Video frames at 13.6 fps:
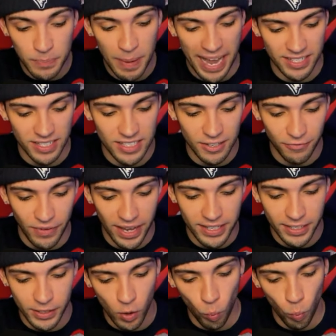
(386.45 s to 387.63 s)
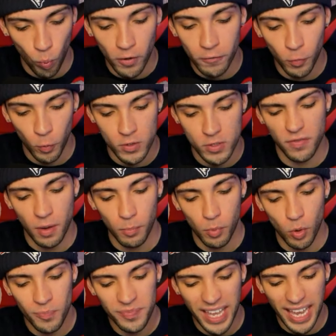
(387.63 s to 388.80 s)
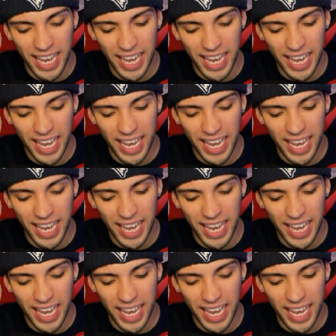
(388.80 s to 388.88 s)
passes defended, 1 forced fumble,